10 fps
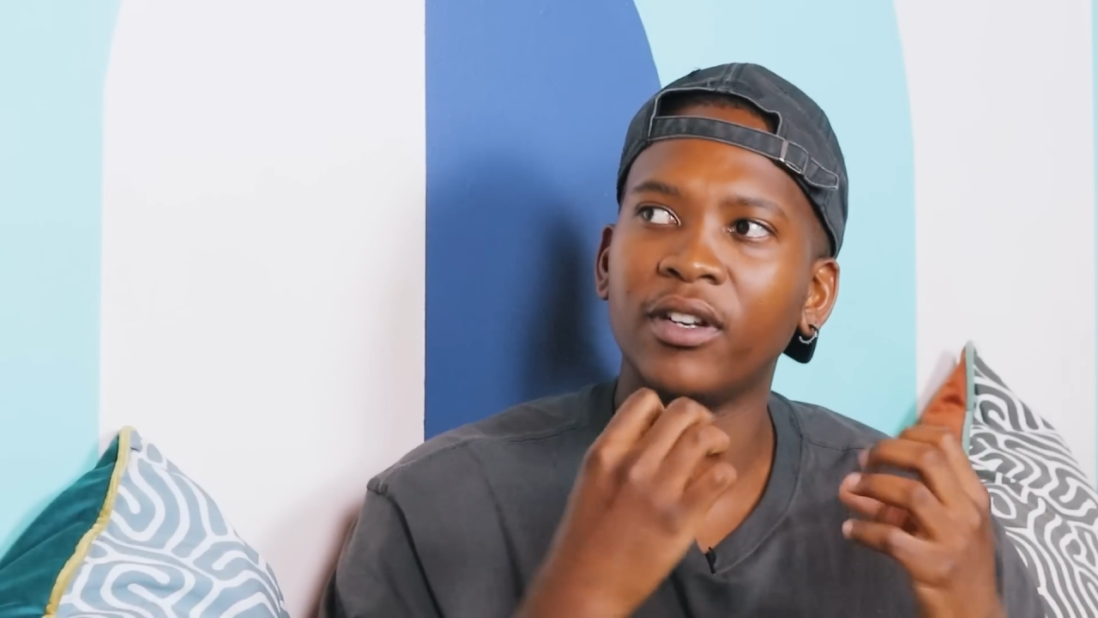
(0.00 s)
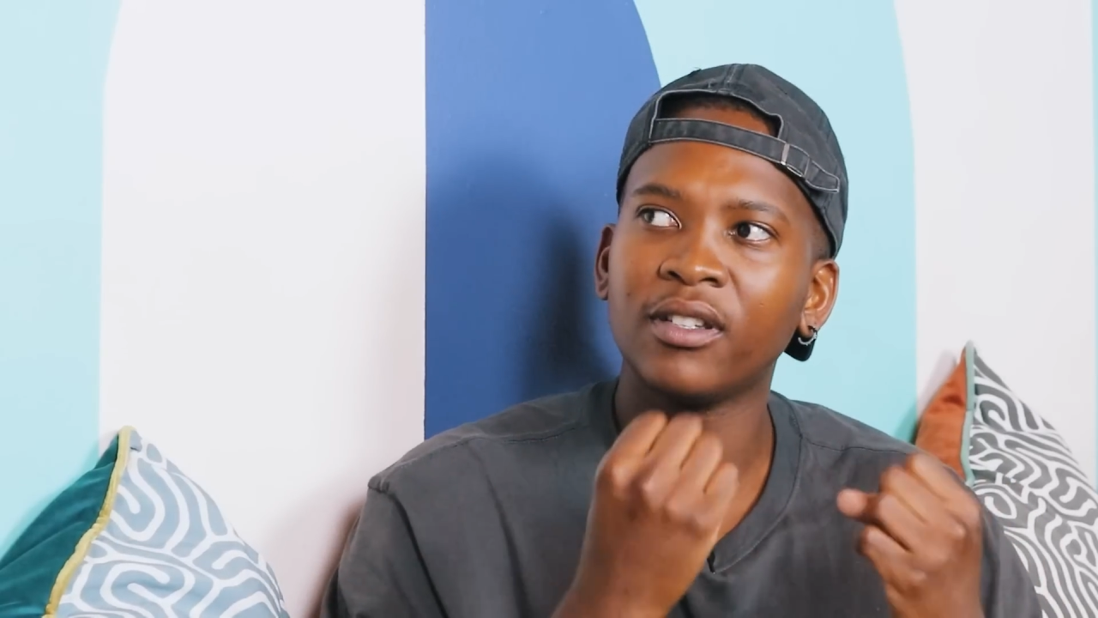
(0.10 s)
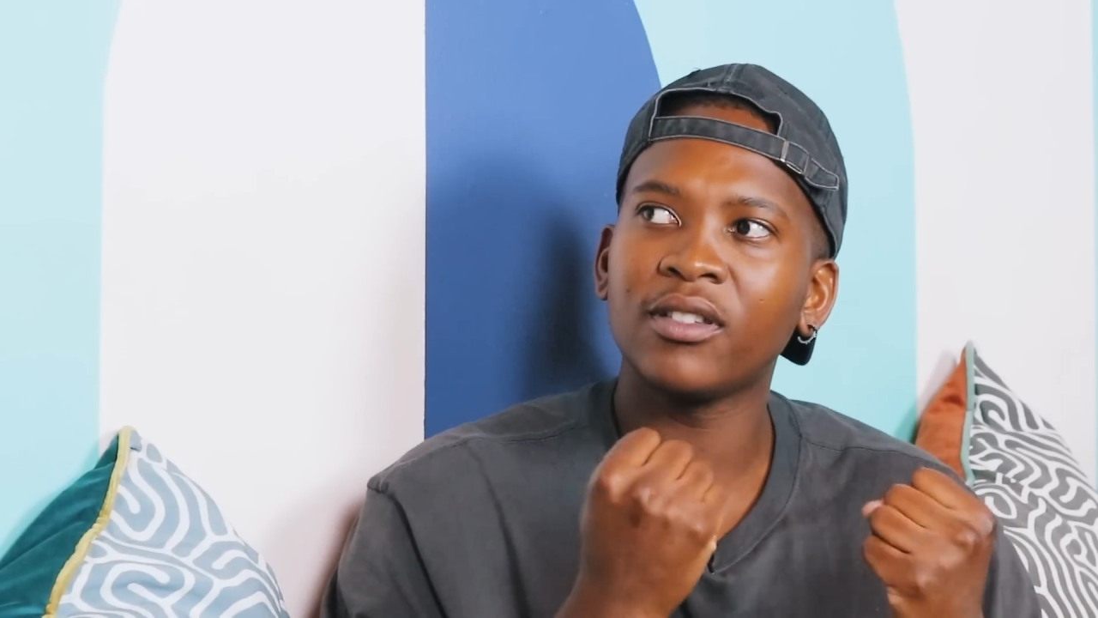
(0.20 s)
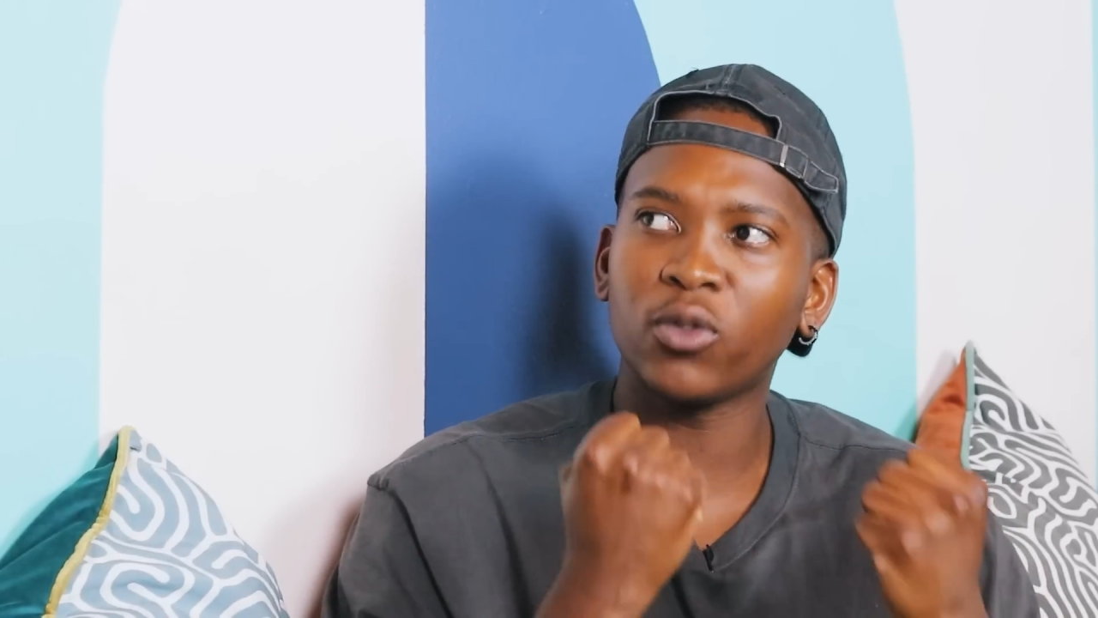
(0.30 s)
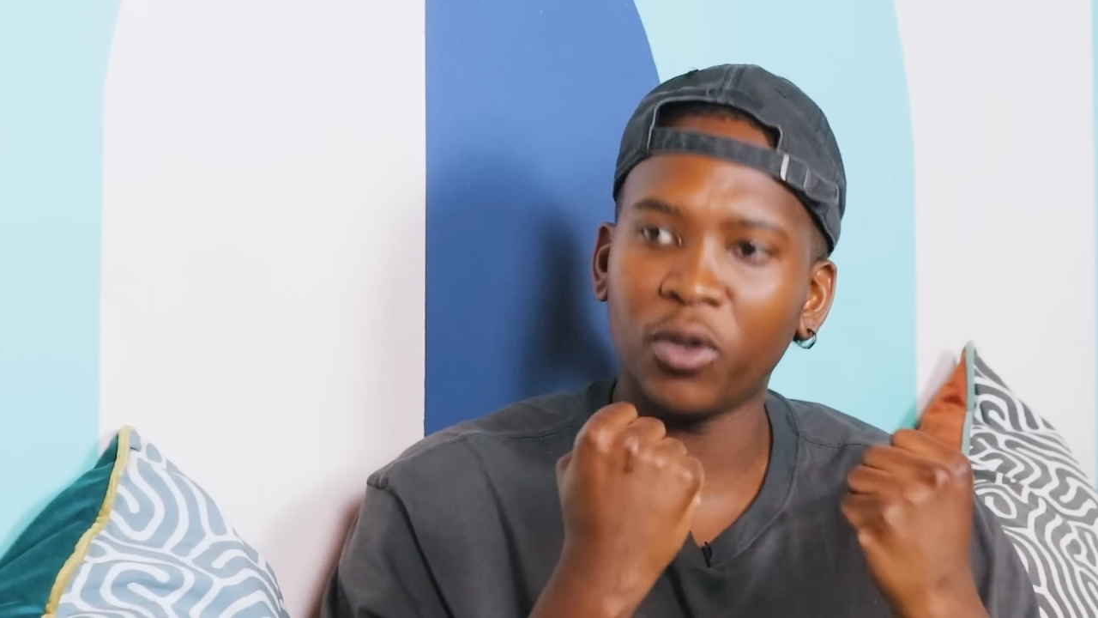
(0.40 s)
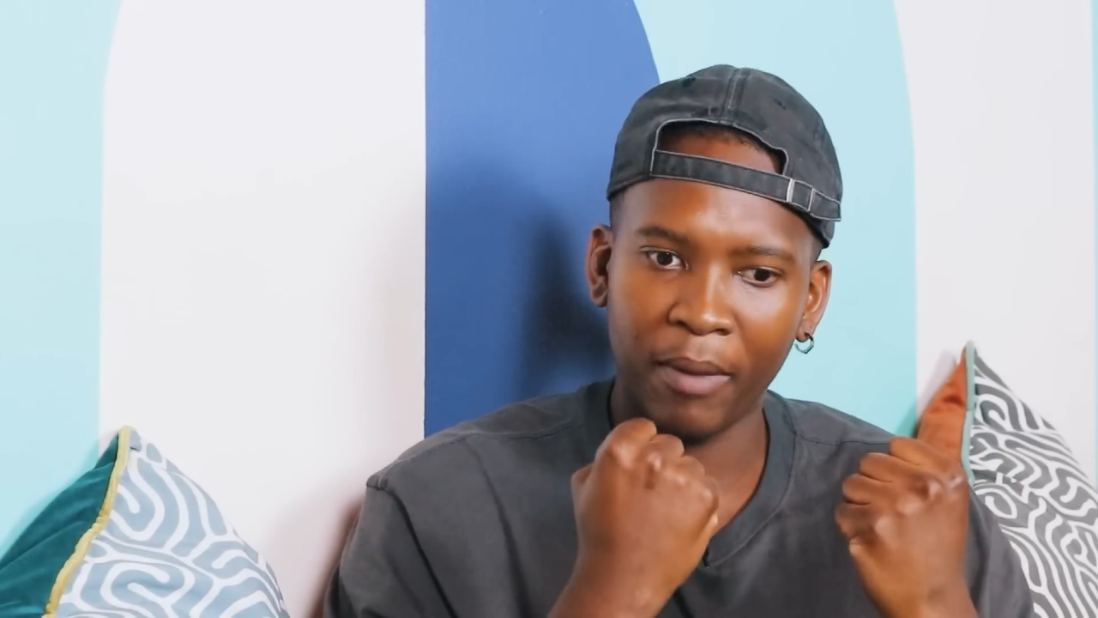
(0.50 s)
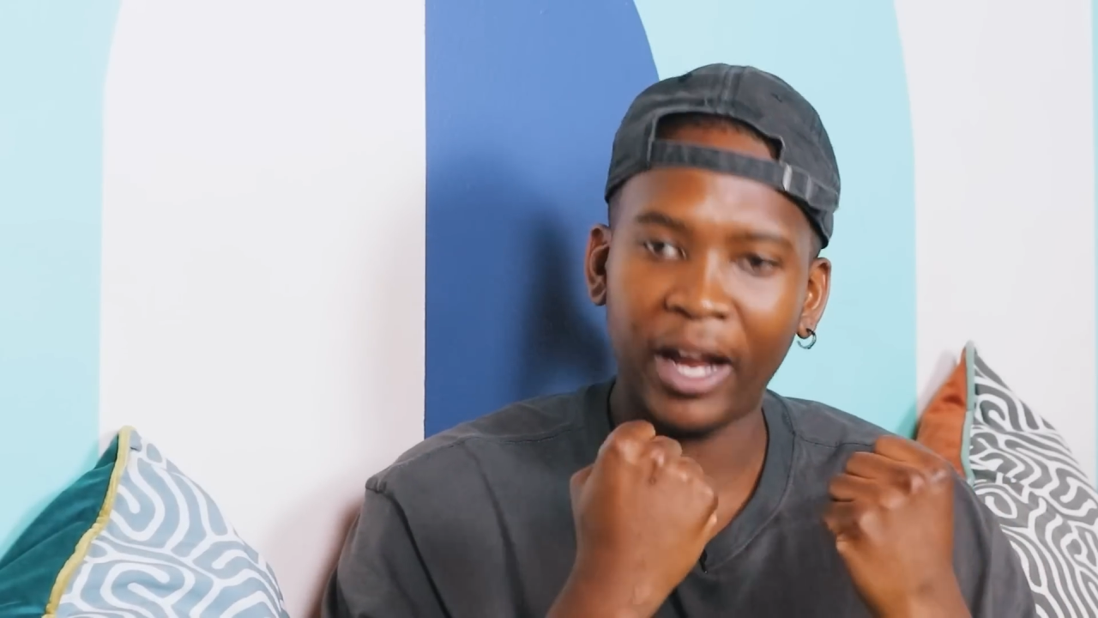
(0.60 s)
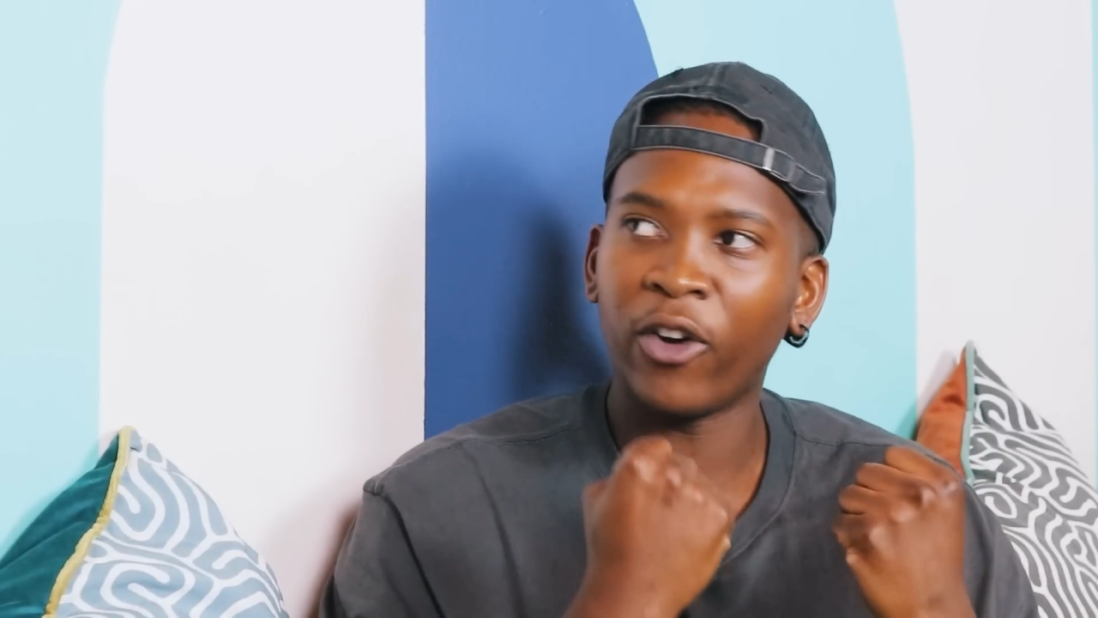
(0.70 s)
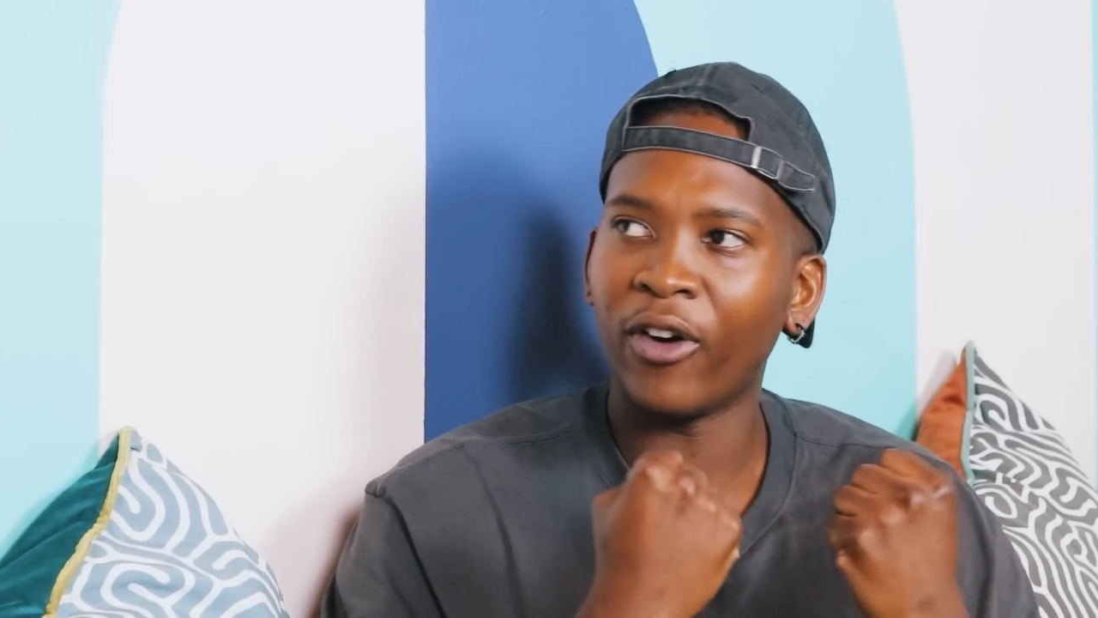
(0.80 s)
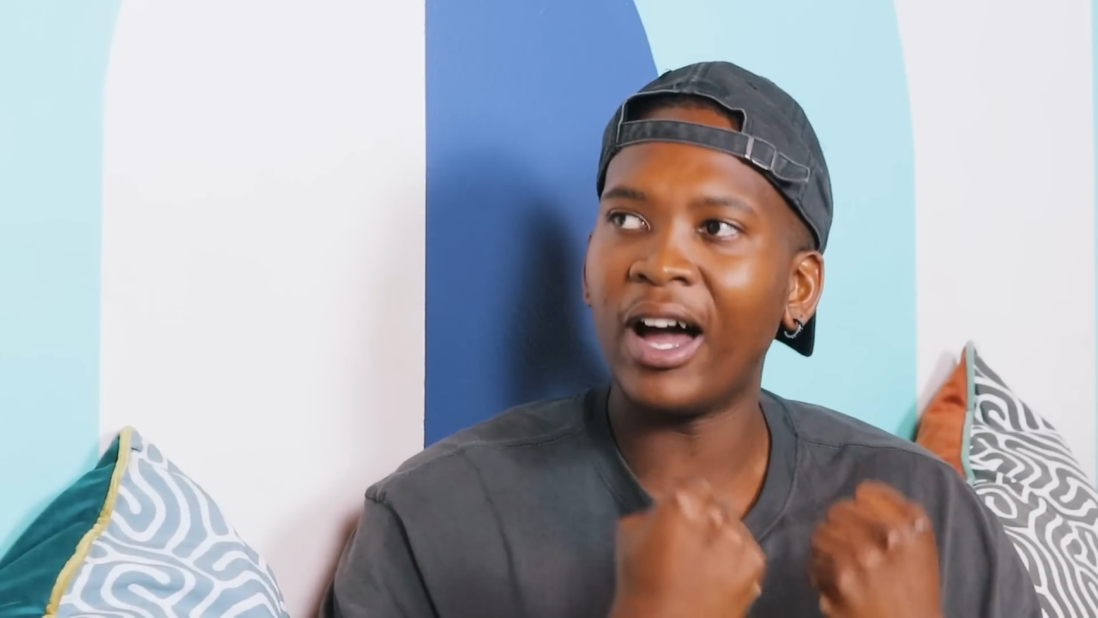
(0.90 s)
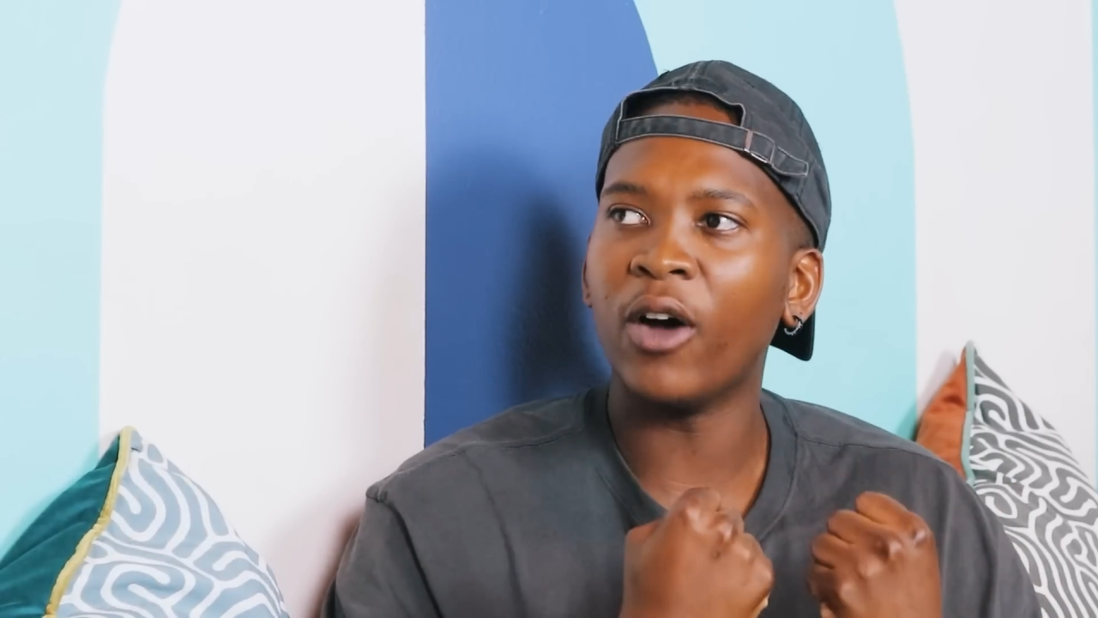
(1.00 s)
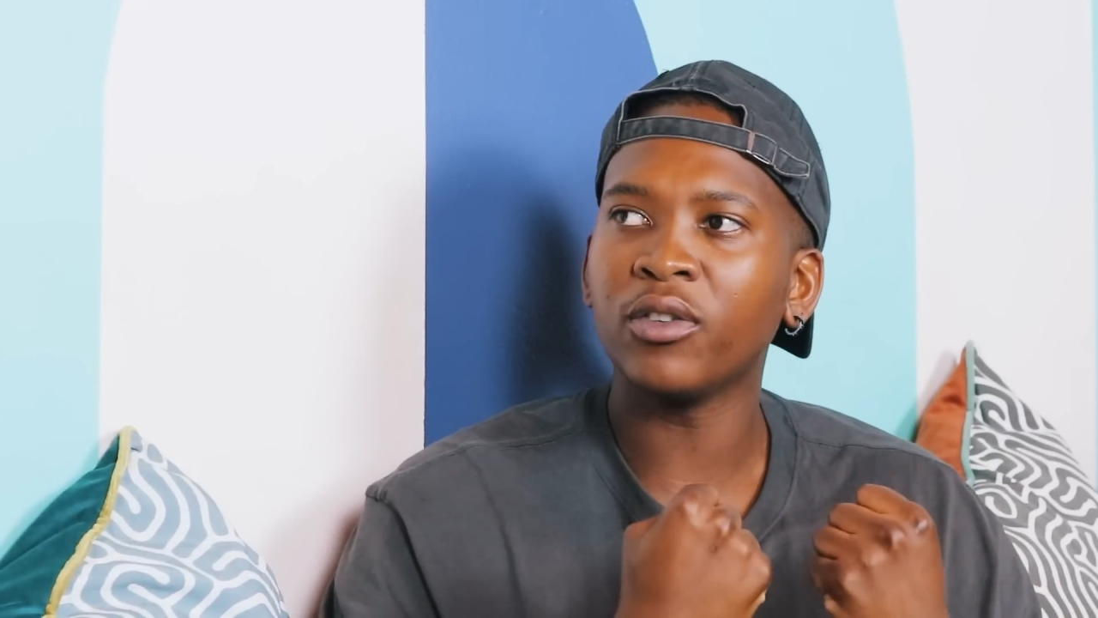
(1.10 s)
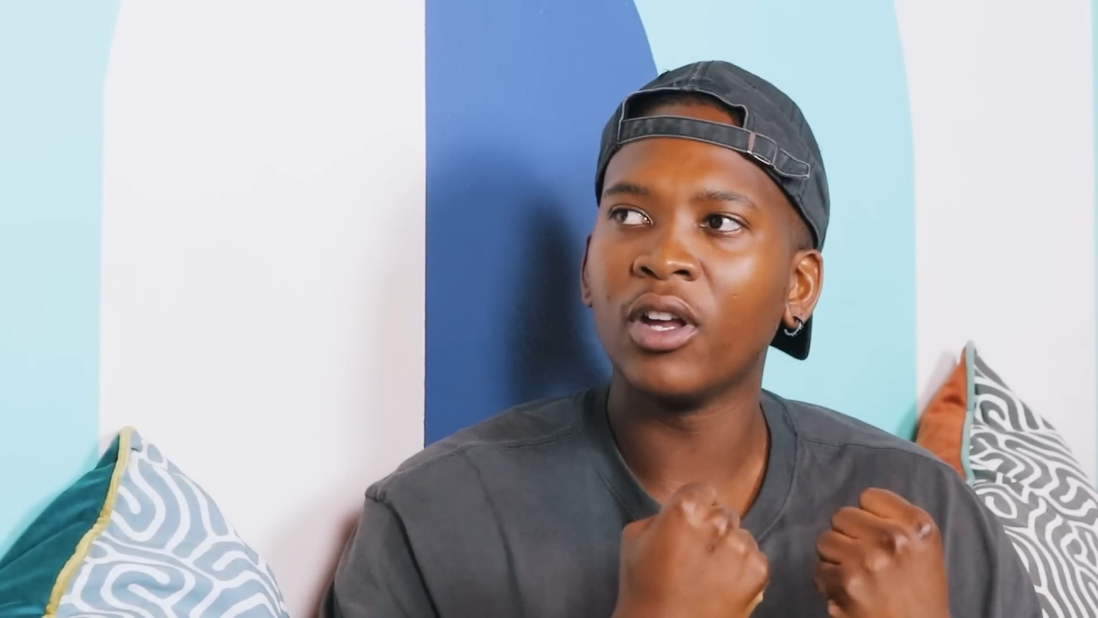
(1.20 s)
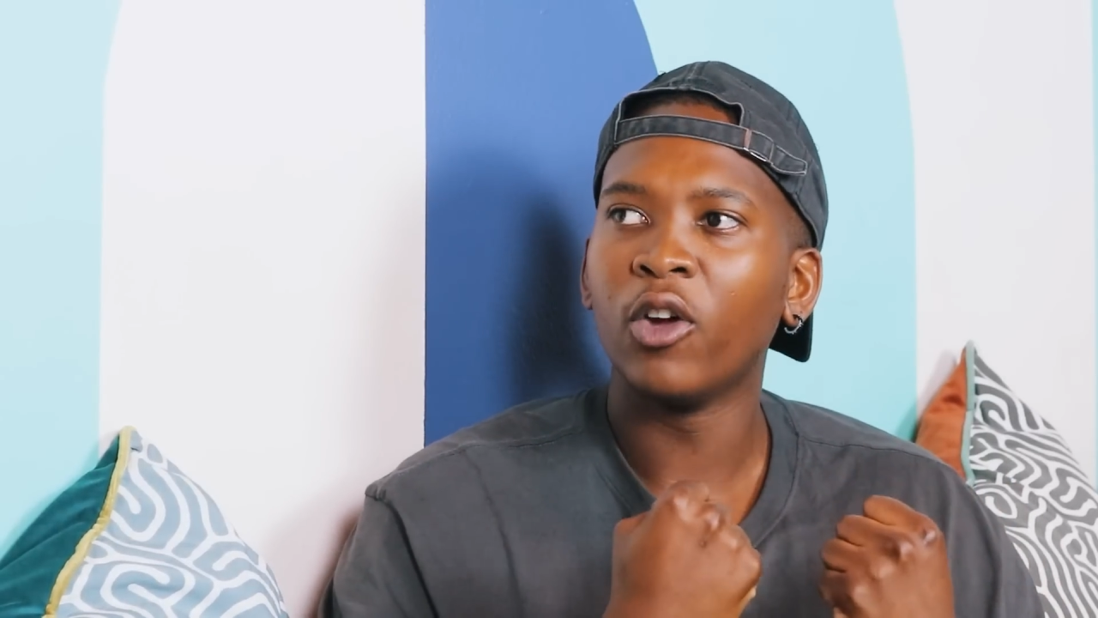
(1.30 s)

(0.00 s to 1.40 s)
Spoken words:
and stood my ground